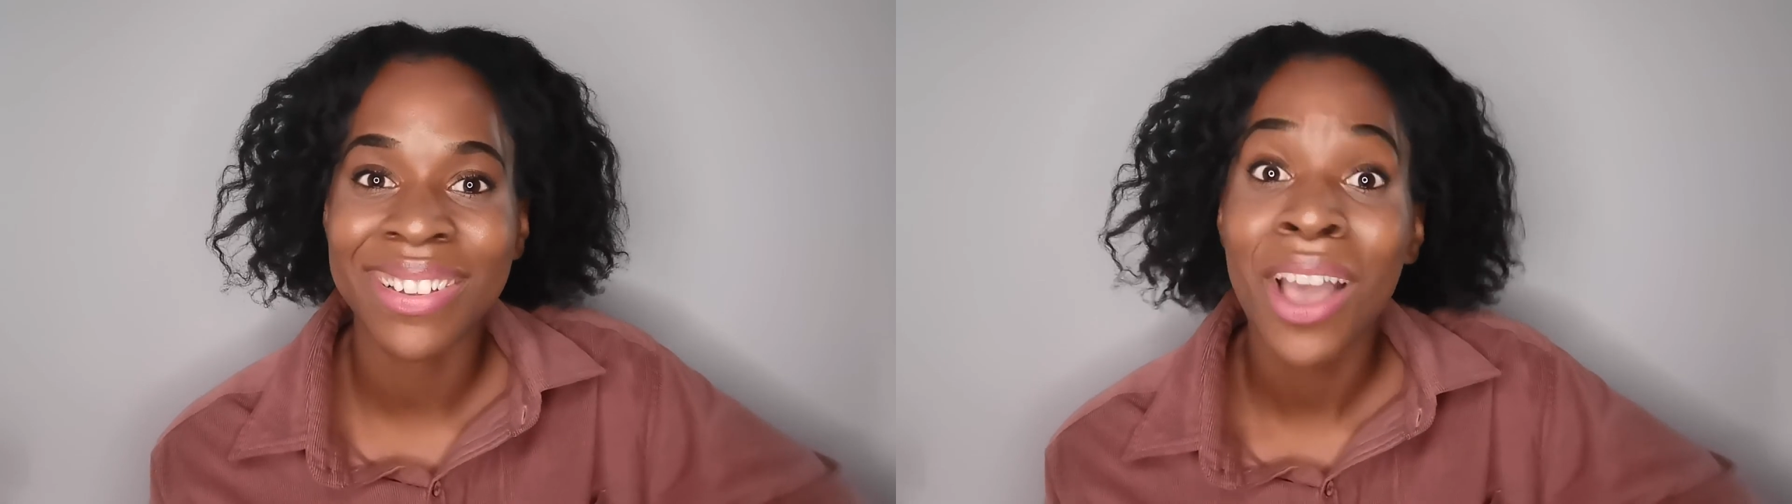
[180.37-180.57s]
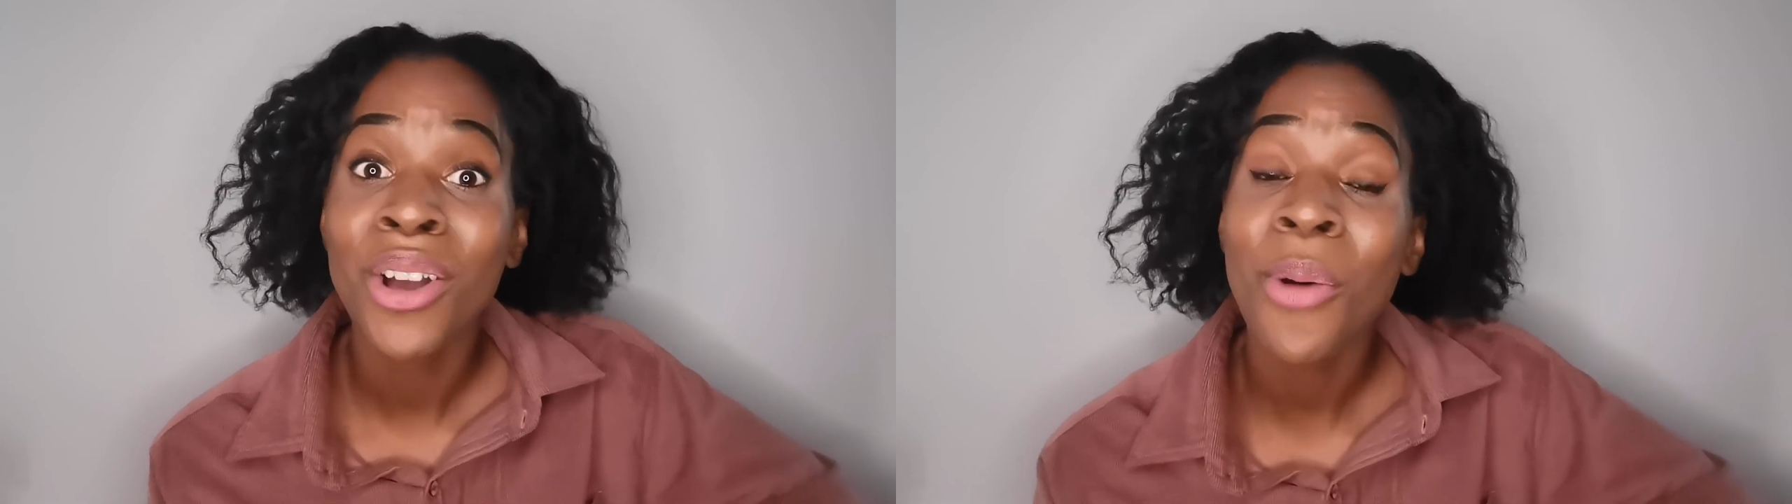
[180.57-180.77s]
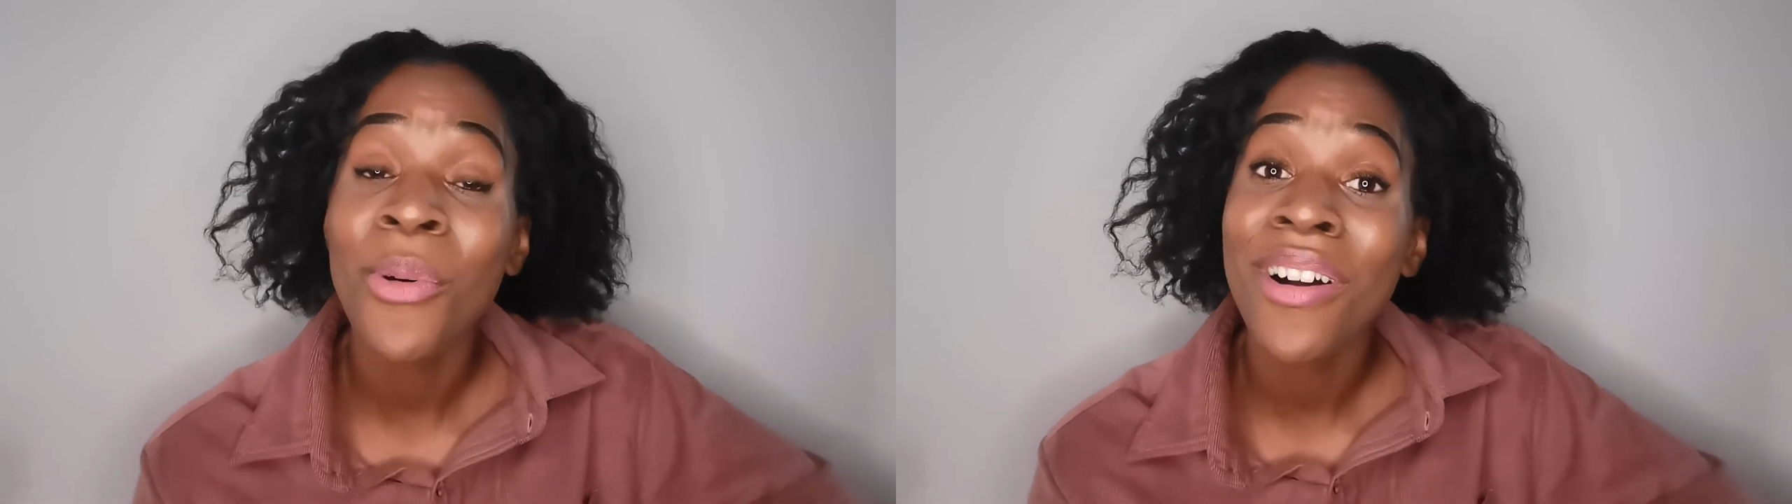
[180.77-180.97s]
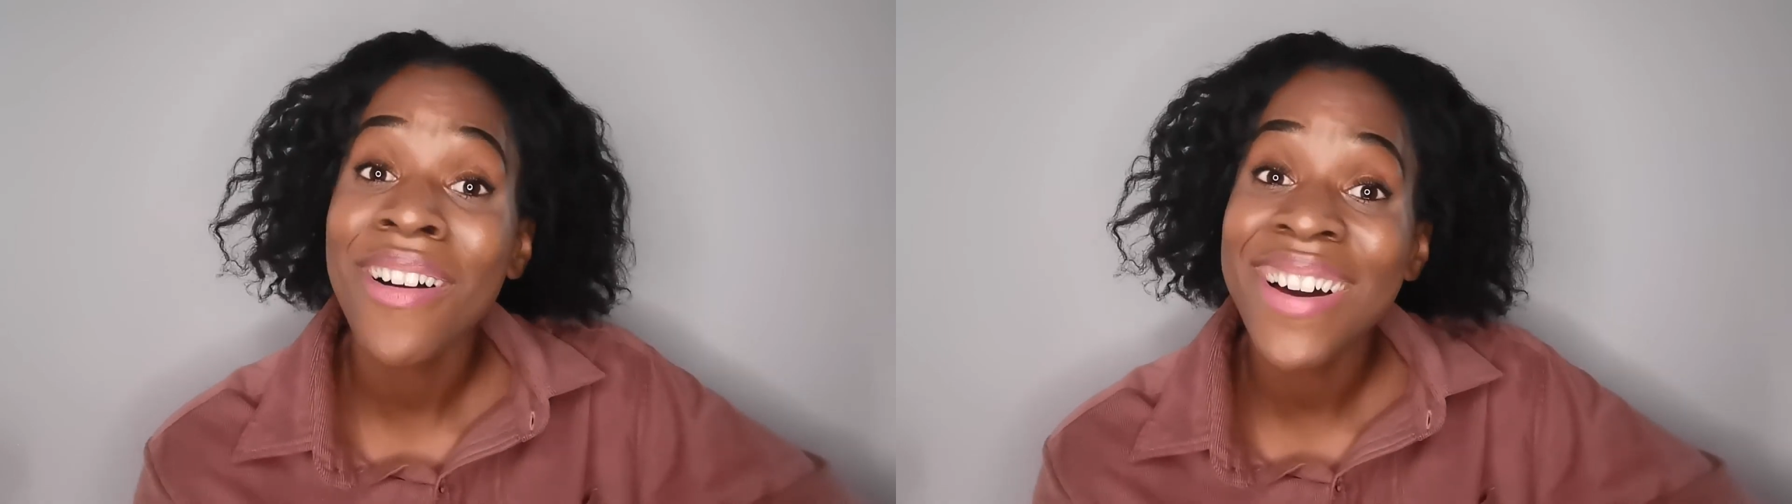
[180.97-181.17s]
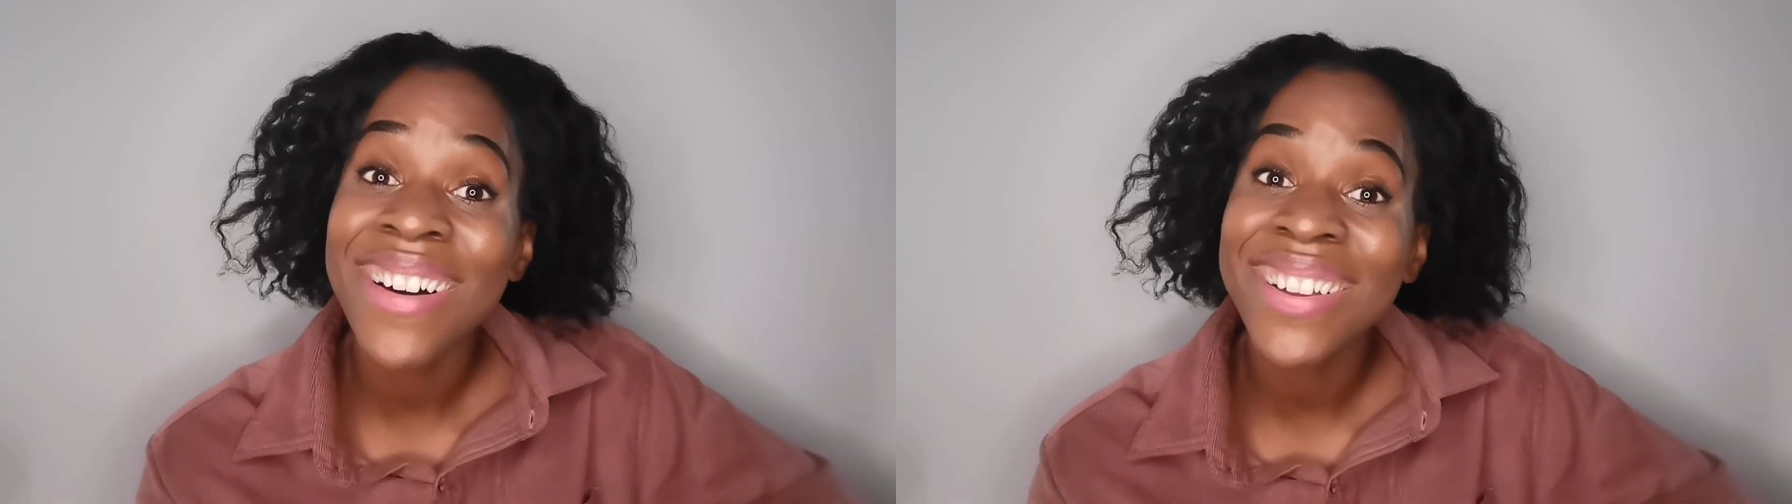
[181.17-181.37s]
Go
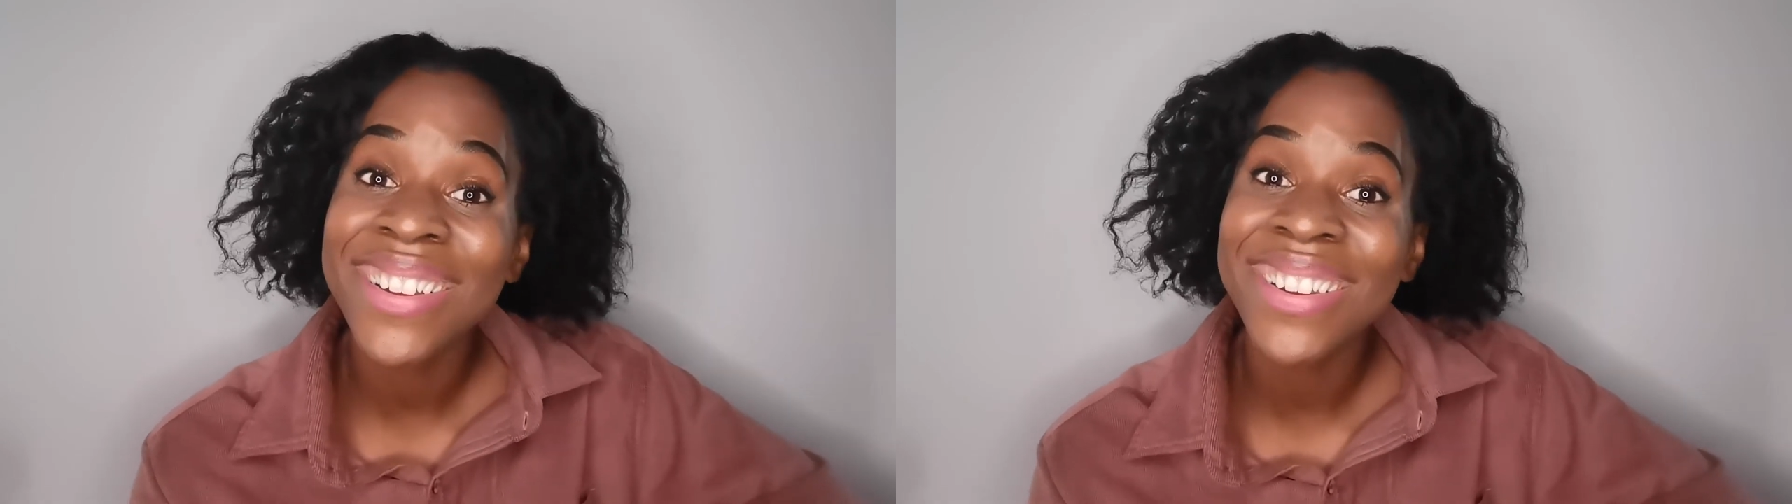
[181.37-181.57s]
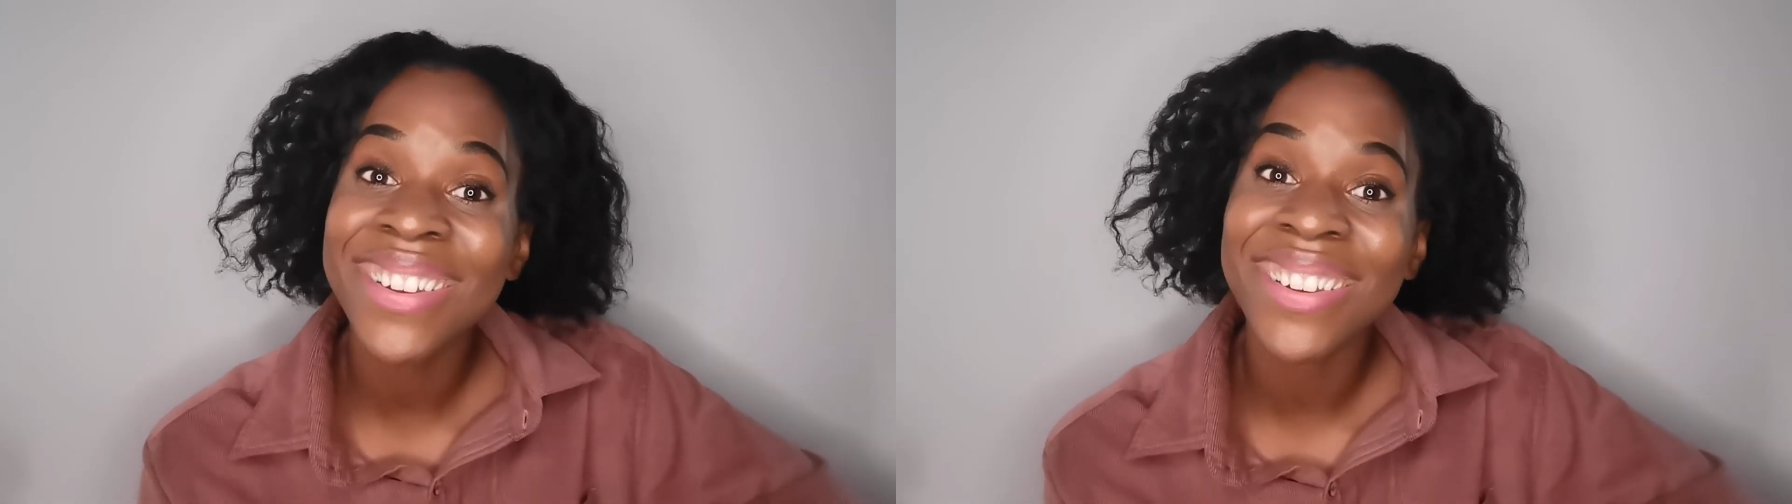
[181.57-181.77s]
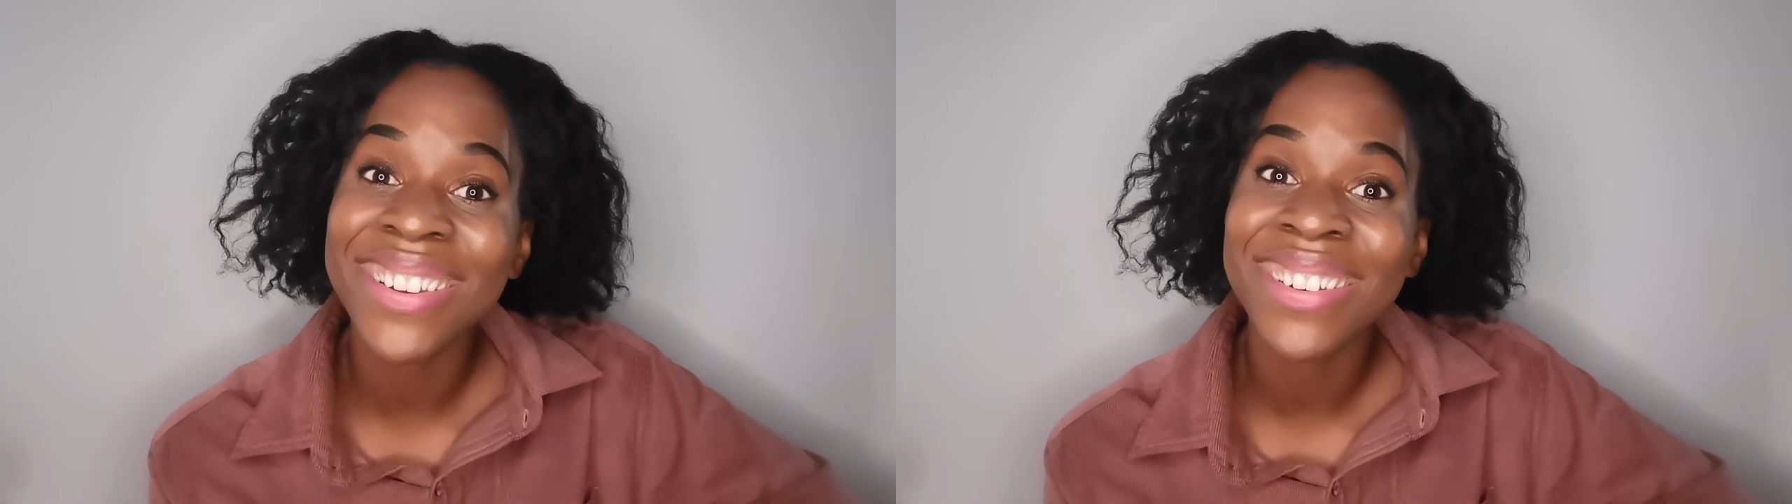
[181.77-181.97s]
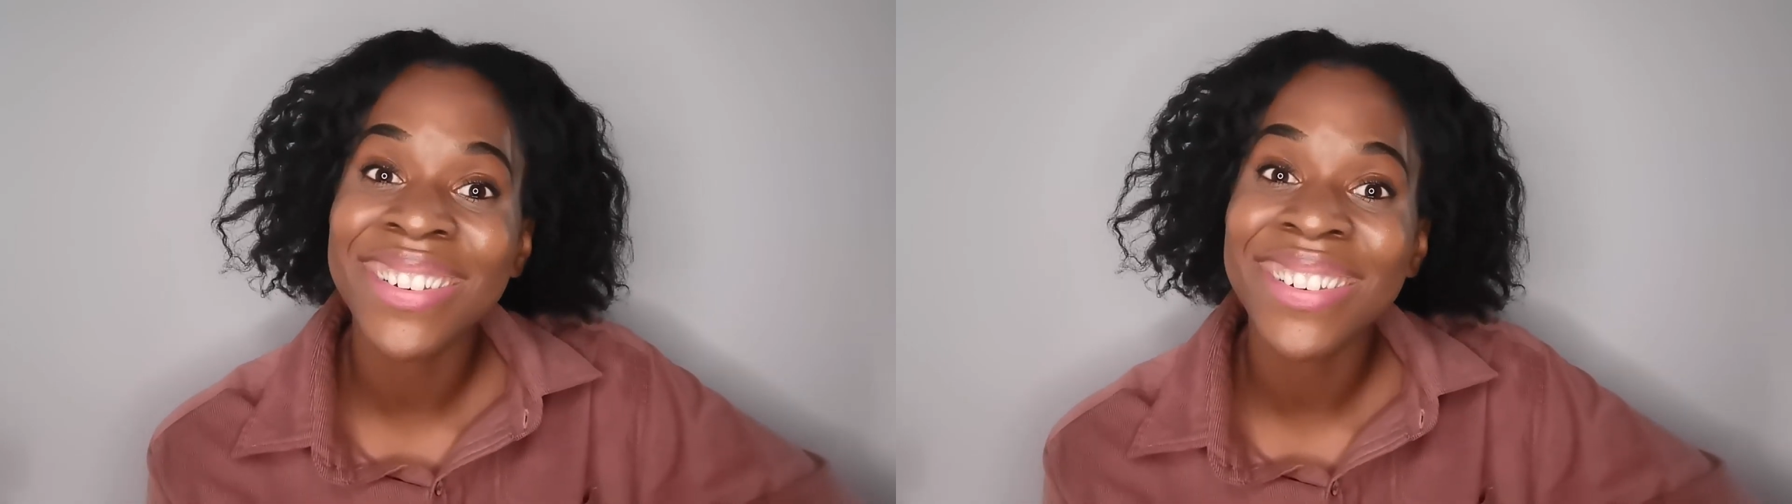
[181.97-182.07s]
on.